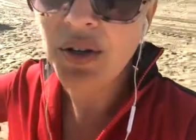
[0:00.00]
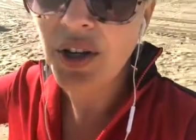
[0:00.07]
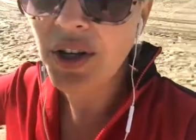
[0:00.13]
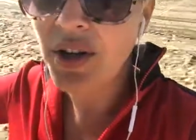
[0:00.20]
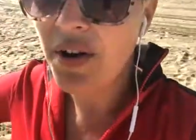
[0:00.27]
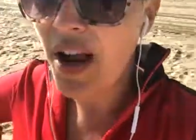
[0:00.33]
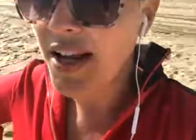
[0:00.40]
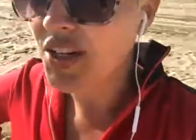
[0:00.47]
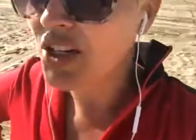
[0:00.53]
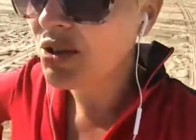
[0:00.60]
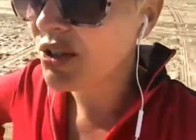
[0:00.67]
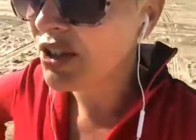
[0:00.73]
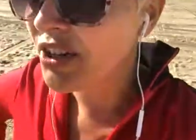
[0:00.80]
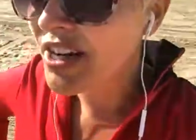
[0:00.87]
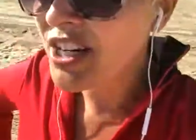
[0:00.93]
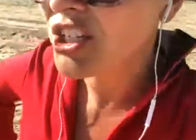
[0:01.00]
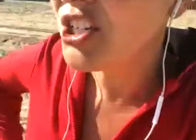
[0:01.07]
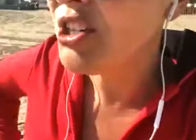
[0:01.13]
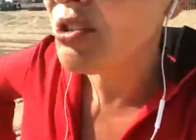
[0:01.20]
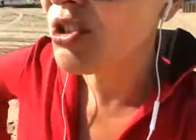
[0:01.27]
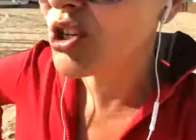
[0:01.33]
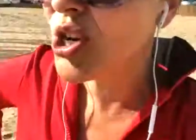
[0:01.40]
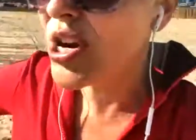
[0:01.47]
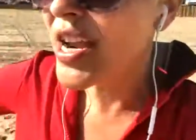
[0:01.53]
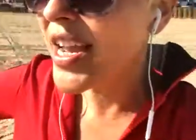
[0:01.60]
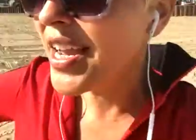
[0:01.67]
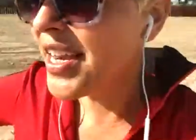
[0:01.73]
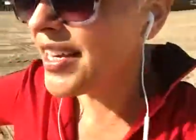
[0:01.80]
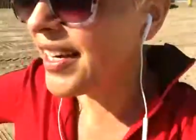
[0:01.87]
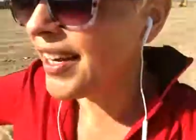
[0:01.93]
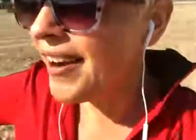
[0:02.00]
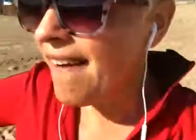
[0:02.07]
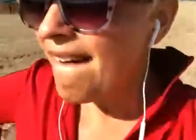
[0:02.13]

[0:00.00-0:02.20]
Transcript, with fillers: you know, as you learn each new trick and